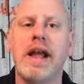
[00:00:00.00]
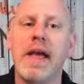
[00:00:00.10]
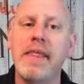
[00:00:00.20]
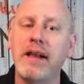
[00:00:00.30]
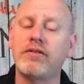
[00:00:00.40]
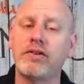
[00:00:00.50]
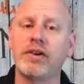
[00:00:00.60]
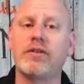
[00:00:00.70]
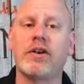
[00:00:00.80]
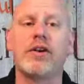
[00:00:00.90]
And that
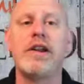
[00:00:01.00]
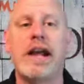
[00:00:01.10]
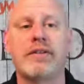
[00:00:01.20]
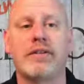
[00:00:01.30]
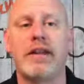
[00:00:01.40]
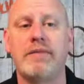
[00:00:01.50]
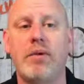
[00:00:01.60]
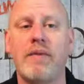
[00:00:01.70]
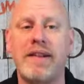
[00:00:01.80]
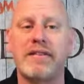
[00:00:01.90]
starts at our next
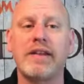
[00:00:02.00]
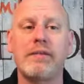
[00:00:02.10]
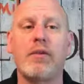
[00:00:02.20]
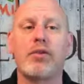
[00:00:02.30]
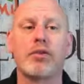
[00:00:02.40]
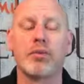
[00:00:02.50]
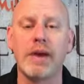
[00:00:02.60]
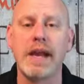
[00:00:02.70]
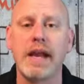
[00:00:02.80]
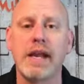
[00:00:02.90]
level. That's level
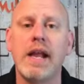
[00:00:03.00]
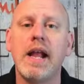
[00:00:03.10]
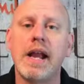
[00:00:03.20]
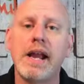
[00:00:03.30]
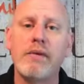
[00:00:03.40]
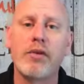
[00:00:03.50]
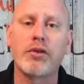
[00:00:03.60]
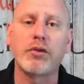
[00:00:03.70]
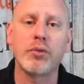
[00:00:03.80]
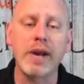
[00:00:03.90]
3. Level
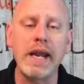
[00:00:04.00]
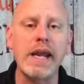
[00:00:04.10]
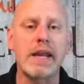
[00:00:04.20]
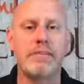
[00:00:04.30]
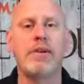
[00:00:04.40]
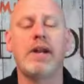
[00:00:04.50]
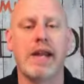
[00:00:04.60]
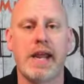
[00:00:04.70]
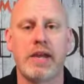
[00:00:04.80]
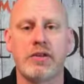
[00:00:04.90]
3
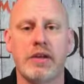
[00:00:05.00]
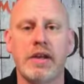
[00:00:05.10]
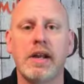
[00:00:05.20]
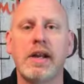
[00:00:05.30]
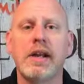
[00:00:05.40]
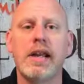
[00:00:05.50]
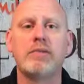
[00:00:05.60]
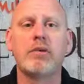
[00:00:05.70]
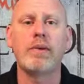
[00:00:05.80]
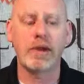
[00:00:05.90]
communication
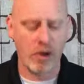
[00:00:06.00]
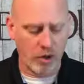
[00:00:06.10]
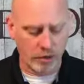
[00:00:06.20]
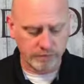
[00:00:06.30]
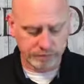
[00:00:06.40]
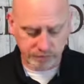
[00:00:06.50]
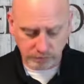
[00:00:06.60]
is what we call